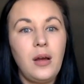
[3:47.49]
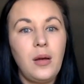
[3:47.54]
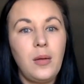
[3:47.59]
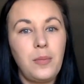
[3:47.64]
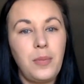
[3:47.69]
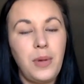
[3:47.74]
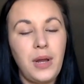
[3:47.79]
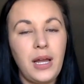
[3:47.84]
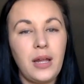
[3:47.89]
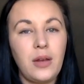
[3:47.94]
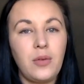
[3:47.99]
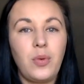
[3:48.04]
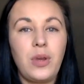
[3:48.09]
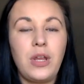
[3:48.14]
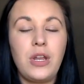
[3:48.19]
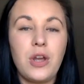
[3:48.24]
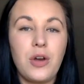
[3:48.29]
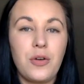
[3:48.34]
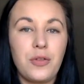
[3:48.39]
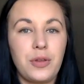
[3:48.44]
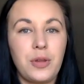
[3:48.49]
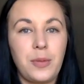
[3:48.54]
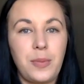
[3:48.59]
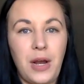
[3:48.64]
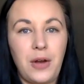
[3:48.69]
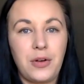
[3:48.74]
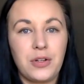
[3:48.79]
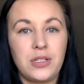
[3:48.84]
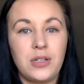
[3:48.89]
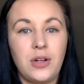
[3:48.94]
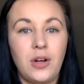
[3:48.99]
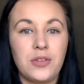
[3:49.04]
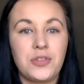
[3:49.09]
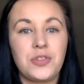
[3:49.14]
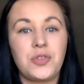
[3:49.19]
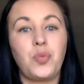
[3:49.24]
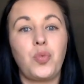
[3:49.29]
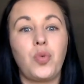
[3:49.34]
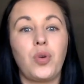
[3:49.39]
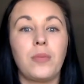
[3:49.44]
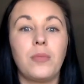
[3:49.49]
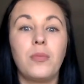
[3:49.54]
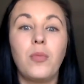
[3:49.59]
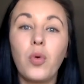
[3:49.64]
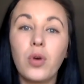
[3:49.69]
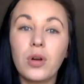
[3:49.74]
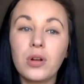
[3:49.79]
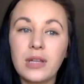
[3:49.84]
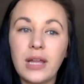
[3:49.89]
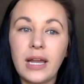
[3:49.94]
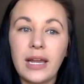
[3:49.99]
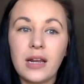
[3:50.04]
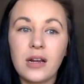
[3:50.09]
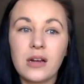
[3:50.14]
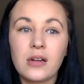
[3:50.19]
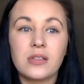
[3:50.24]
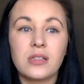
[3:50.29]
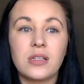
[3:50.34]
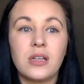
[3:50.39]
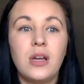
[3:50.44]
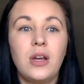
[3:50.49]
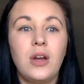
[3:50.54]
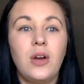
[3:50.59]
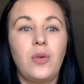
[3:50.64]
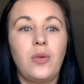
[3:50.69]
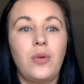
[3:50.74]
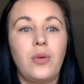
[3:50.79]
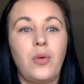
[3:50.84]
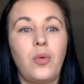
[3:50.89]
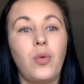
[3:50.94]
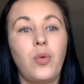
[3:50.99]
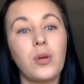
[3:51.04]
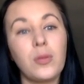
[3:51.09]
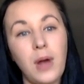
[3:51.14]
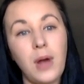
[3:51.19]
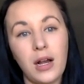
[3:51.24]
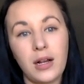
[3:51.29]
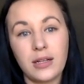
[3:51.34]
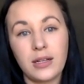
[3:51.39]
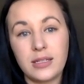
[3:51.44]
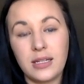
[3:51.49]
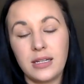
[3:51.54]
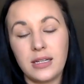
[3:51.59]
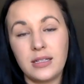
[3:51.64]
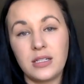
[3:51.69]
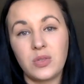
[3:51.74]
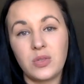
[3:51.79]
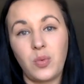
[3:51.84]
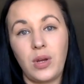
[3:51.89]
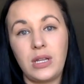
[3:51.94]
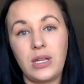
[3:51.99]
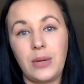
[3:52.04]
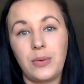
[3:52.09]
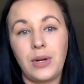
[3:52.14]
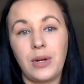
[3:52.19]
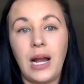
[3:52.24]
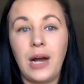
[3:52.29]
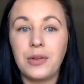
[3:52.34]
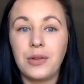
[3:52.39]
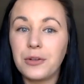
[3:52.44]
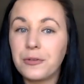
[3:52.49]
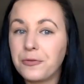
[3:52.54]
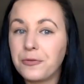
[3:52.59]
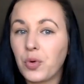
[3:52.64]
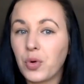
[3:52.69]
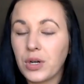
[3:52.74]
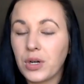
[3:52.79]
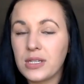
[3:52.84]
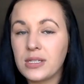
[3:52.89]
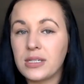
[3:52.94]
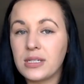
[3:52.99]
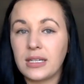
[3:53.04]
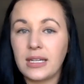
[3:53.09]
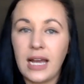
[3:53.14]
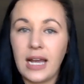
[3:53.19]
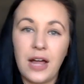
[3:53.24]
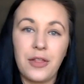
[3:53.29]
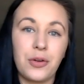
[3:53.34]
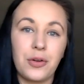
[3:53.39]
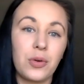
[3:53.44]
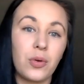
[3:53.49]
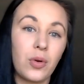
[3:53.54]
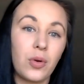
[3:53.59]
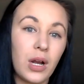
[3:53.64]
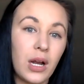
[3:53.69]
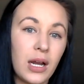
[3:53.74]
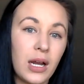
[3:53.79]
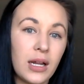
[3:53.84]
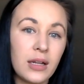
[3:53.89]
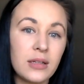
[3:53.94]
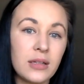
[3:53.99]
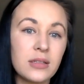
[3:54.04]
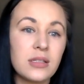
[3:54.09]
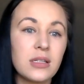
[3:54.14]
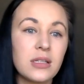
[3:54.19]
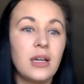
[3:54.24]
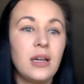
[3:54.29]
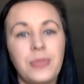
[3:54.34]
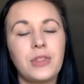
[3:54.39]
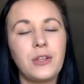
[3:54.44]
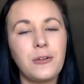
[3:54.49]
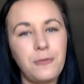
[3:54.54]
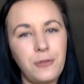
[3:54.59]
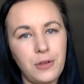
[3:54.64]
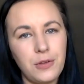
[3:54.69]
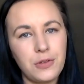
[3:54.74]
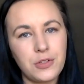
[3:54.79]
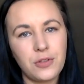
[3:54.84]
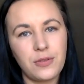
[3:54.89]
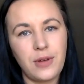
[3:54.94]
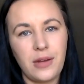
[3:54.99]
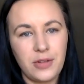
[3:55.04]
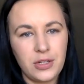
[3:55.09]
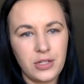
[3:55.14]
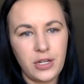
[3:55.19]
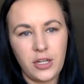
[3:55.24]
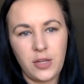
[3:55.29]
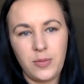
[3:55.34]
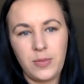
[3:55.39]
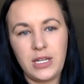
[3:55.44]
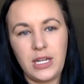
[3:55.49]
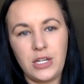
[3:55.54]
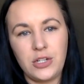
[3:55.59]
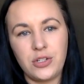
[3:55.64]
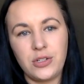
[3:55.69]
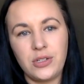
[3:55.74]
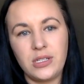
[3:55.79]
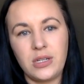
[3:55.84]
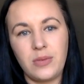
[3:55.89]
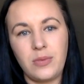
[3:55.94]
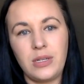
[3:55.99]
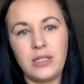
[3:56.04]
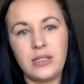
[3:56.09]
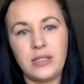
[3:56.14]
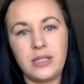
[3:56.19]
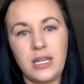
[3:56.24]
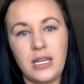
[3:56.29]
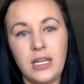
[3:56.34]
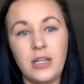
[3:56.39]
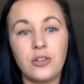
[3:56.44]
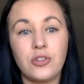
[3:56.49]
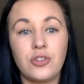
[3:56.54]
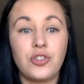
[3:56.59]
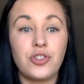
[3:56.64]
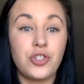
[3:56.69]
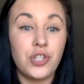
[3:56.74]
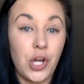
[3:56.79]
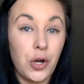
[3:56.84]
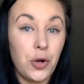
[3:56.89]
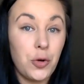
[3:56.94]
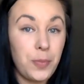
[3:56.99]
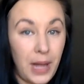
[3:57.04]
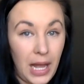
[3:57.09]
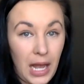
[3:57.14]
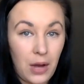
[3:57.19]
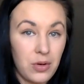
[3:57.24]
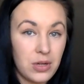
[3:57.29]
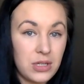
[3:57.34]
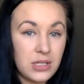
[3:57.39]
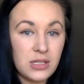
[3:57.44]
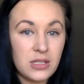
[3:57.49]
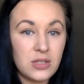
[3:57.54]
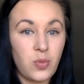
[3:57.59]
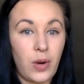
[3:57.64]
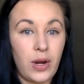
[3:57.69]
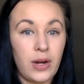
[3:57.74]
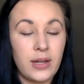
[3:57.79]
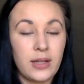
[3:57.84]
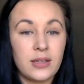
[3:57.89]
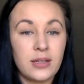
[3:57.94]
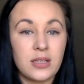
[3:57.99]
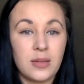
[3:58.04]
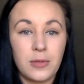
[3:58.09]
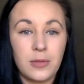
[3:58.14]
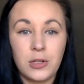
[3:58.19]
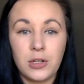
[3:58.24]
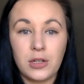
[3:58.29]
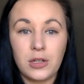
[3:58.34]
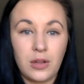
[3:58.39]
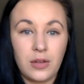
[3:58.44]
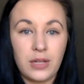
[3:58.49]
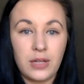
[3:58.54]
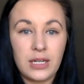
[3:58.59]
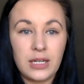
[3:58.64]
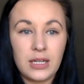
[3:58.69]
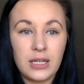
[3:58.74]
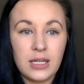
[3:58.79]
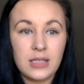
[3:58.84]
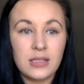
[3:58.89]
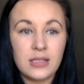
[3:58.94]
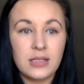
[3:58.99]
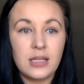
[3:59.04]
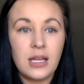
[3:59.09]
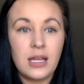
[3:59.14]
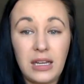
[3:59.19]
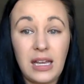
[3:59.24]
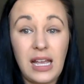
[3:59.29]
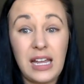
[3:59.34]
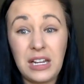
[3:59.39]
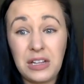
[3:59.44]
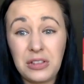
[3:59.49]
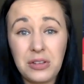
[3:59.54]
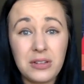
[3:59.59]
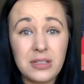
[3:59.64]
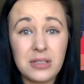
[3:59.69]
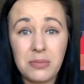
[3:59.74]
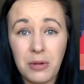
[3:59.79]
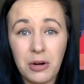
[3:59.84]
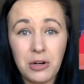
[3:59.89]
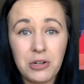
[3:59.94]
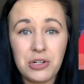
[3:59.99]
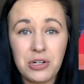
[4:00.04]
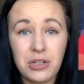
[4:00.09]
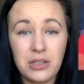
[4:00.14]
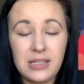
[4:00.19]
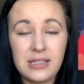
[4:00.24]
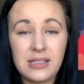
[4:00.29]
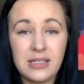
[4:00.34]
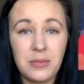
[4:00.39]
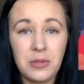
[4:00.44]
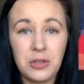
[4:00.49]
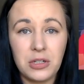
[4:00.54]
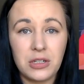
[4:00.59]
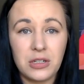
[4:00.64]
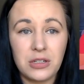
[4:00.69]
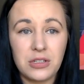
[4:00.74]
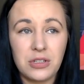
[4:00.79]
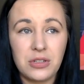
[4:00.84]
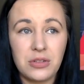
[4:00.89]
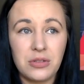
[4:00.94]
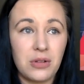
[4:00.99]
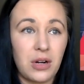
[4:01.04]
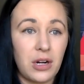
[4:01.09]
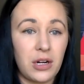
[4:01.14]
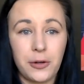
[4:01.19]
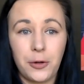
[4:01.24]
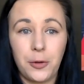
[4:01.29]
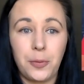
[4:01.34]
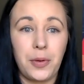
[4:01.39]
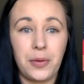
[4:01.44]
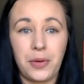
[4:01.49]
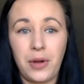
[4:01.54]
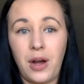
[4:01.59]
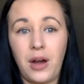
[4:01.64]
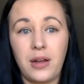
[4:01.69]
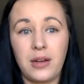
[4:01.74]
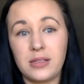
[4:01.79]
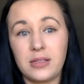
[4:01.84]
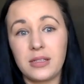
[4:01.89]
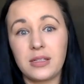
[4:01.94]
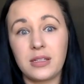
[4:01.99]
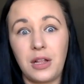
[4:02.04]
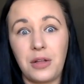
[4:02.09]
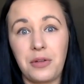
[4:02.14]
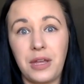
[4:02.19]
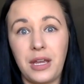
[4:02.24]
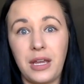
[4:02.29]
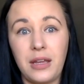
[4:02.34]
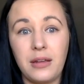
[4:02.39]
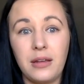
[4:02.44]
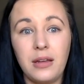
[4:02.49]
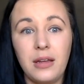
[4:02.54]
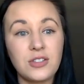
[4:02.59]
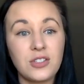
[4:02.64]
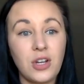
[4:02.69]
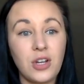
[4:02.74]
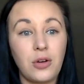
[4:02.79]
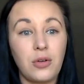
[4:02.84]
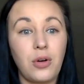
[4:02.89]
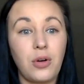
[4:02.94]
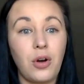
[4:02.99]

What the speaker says: but we know that the Powhatan also wore more layers or moccasins when they were out in the forest to gather or hunt. The few surviving documentations that we see show Powhatans wearing similar clothing to this, and it looks marginally similar to our girl Pocahontas's clothing. So